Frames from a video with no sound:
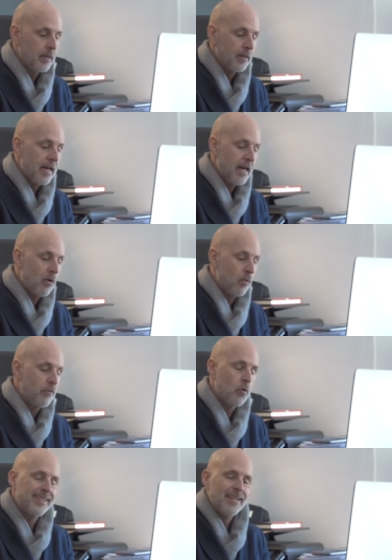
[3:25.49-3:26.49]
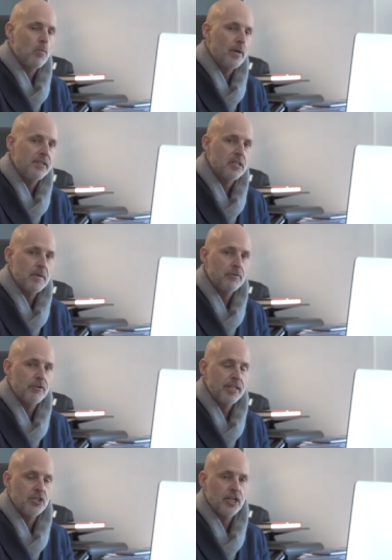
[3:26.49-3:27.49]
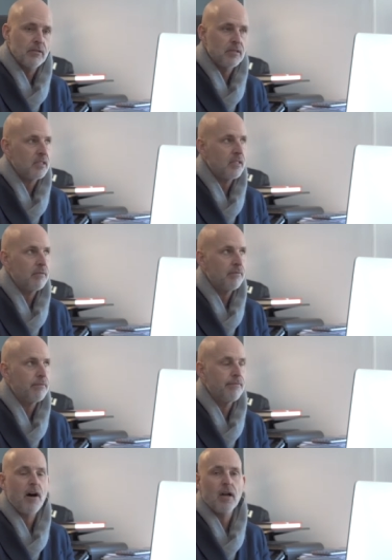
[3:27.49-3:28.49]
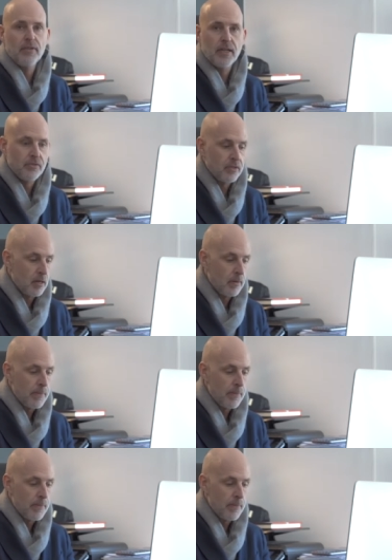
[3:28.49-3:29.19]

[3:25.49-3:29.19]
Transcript: Now, we've already done one in Smith Street in Chelsea 5 years ago.